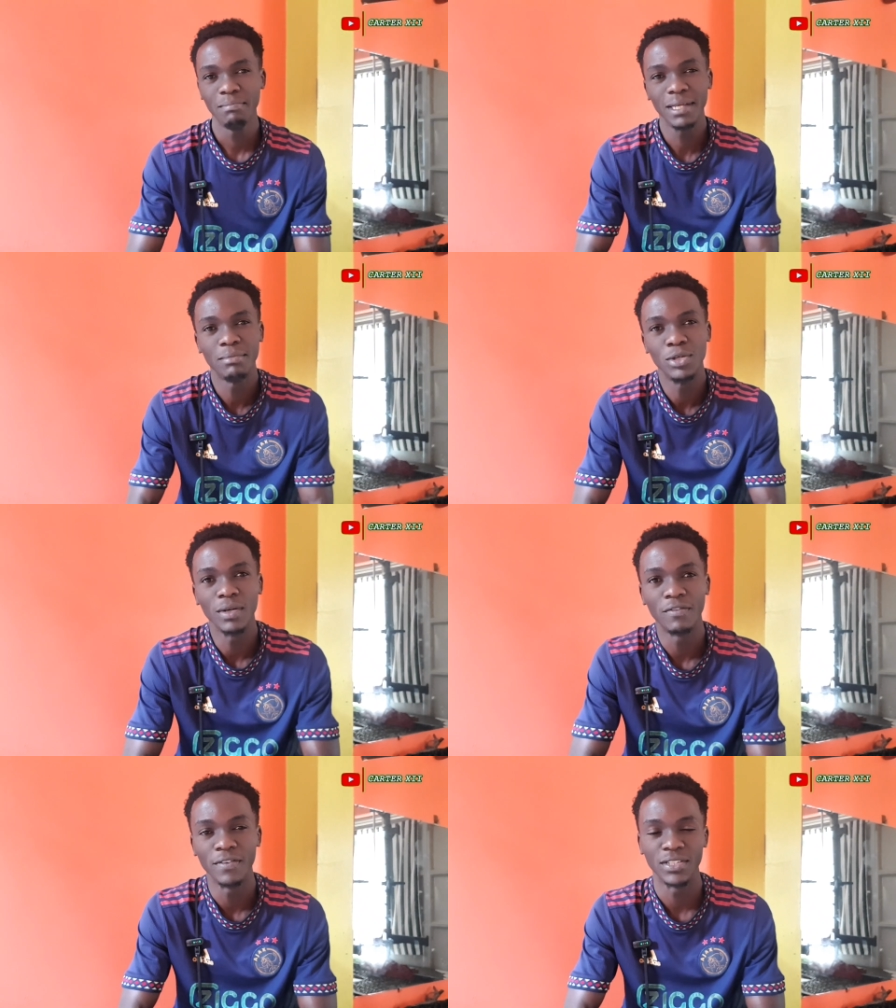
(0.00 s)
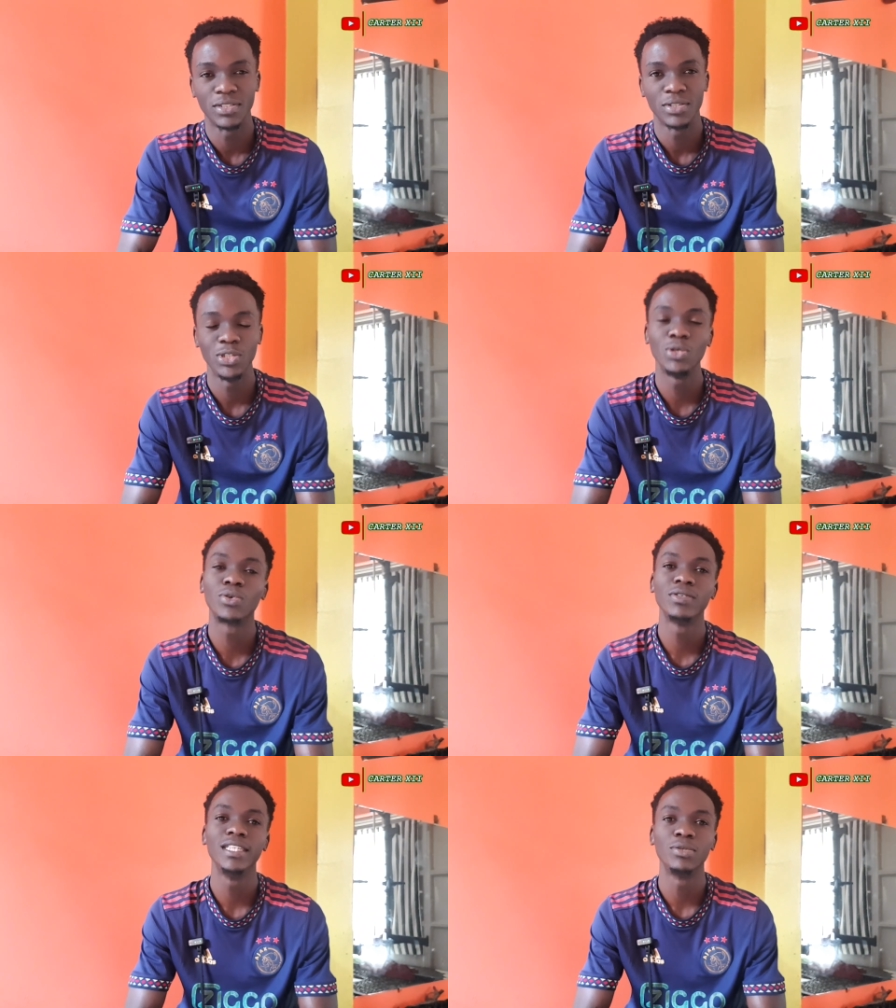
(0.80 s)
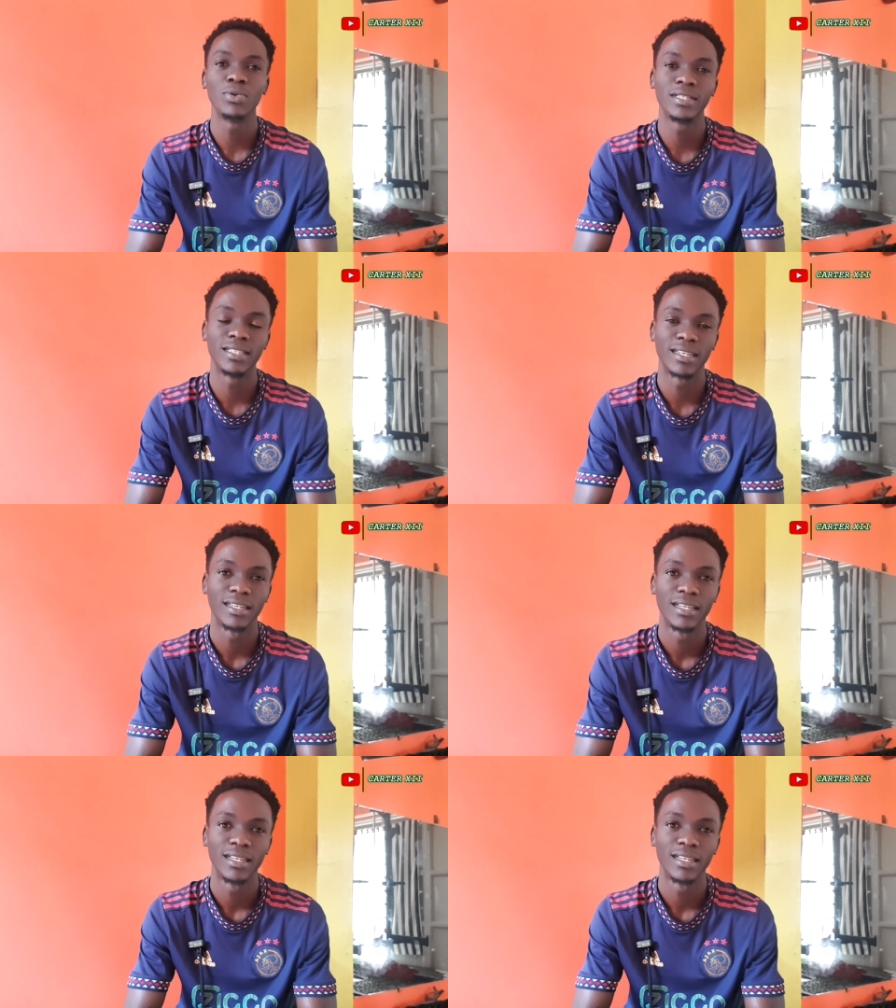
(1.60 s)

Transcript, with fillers: Maybe you're a fish, you're good in water.